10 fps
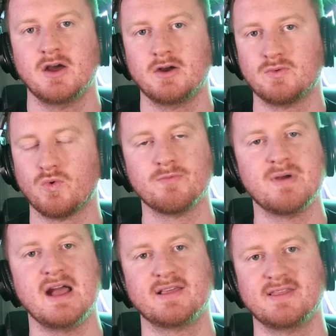a
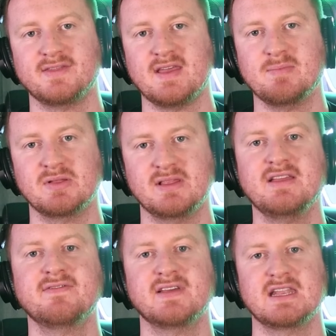quarterback that they
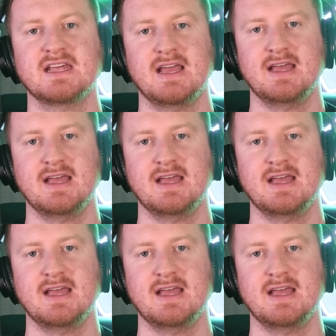believe in,